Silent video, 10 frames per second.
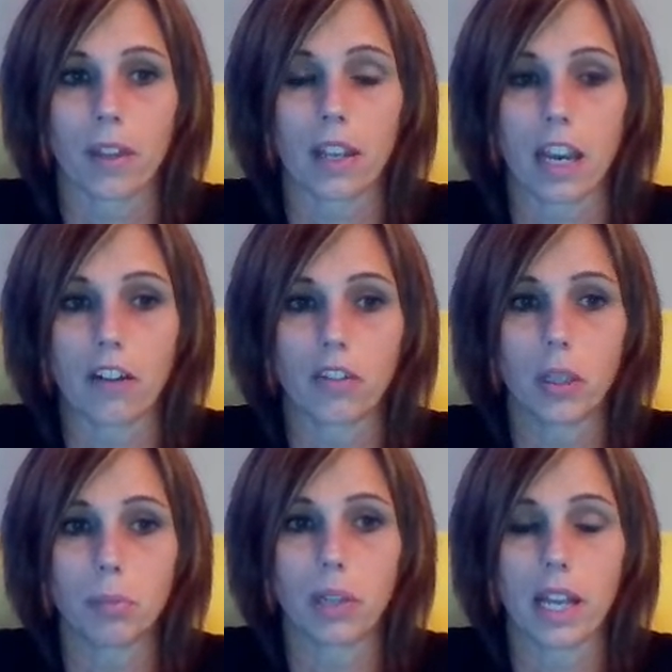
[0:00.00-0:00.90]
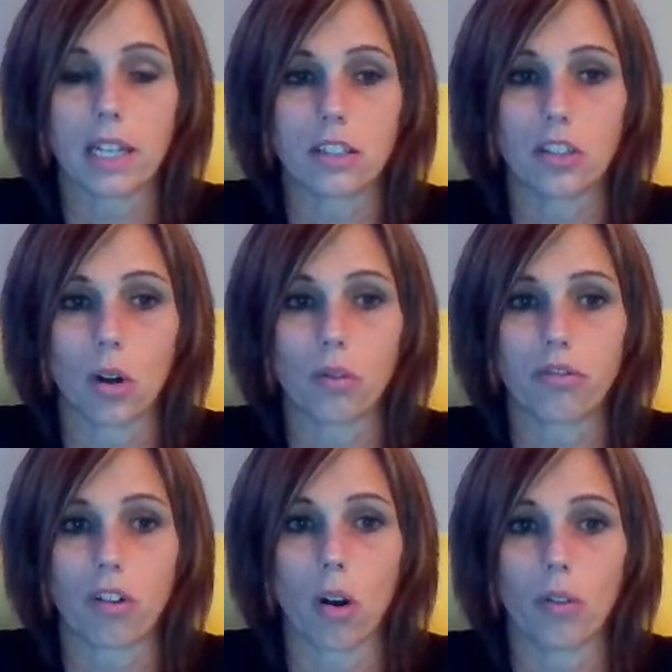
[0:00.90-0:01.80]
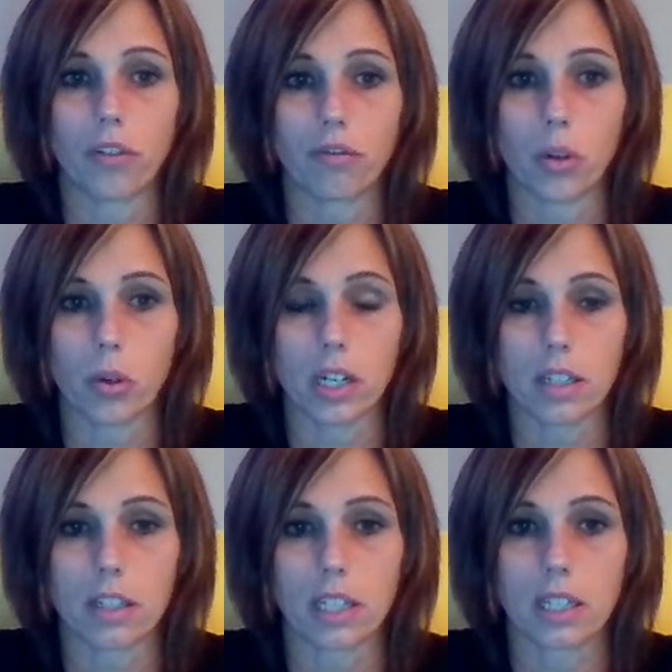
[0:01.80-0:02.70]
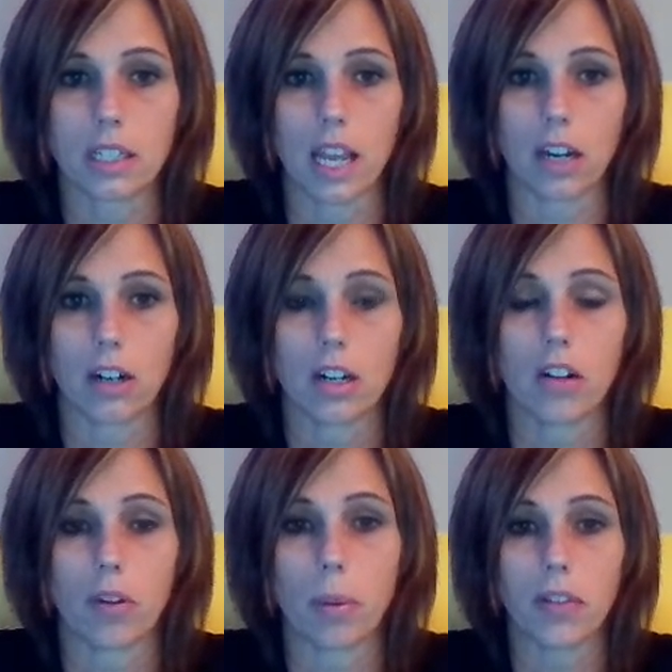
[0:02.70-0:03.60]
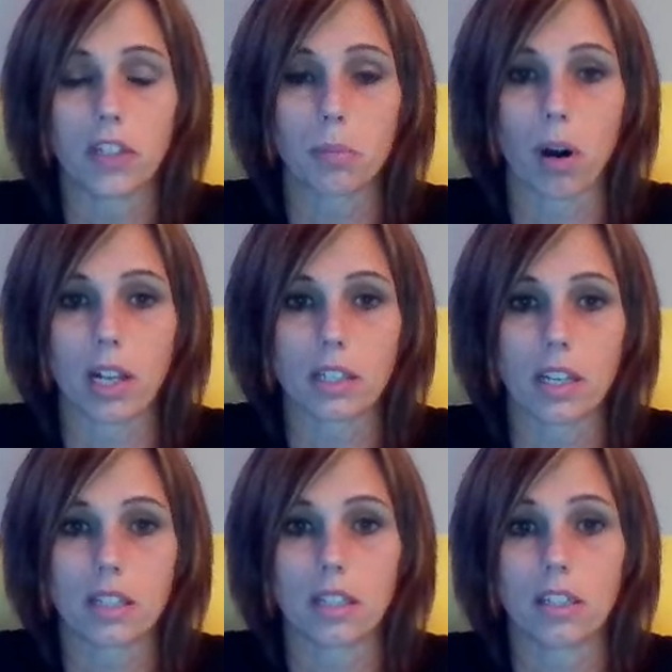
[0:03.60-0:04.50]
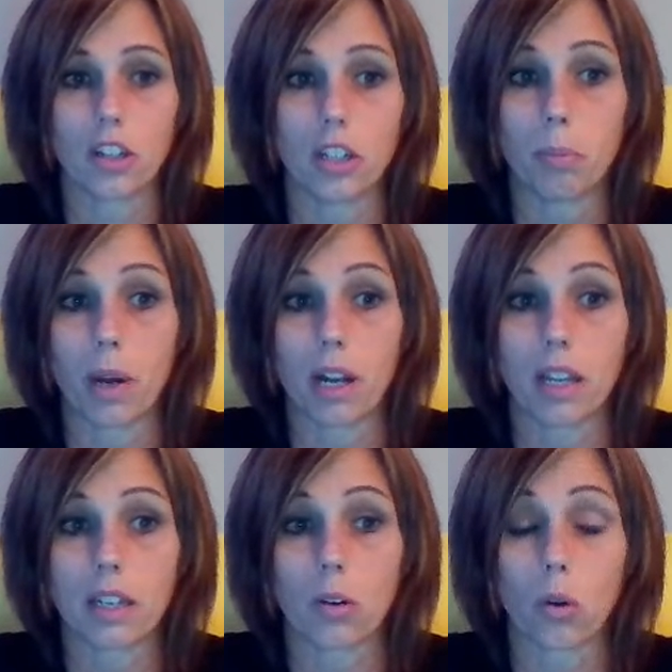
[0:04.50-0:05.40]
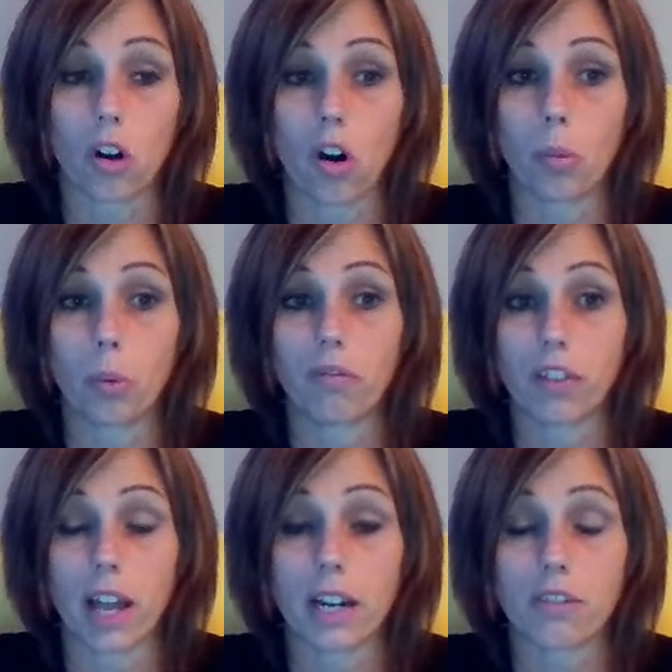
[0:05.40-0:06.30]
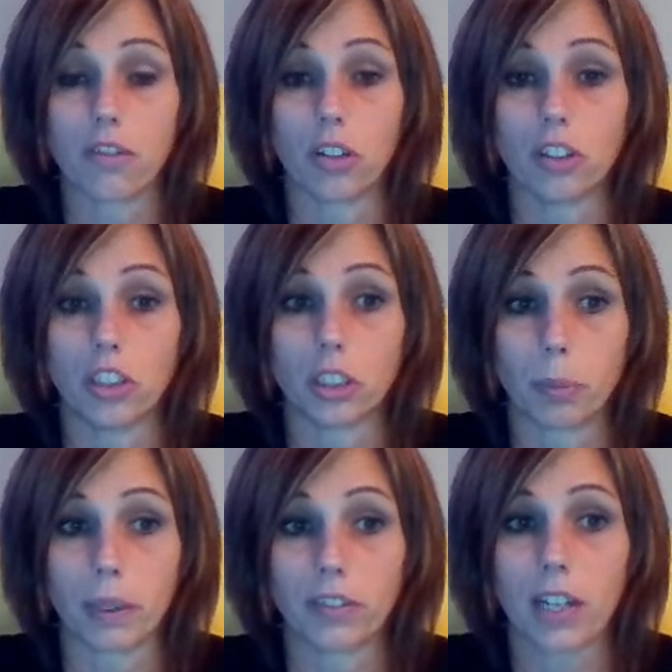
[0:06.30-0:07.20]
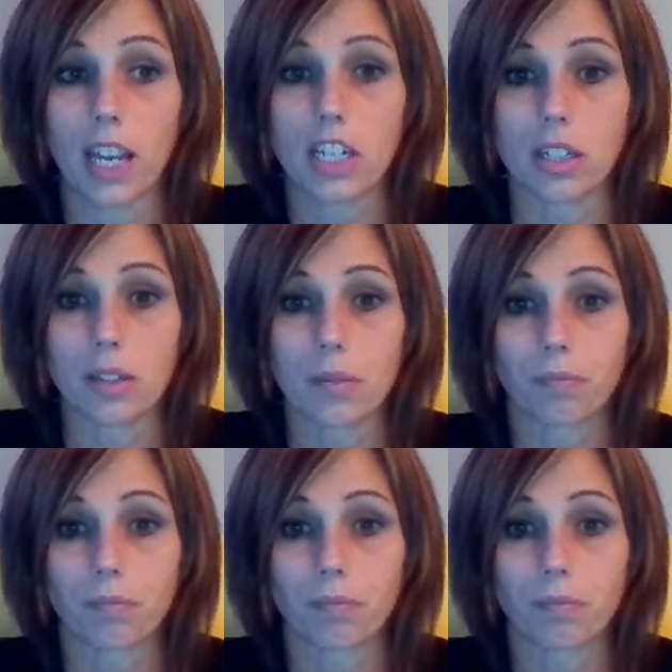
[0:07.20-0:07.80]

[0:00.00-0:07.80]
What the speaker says: Carefully place, don't throw the fruit into the container. Repeat this process until your bucket or cardboard flat is full to your specifications.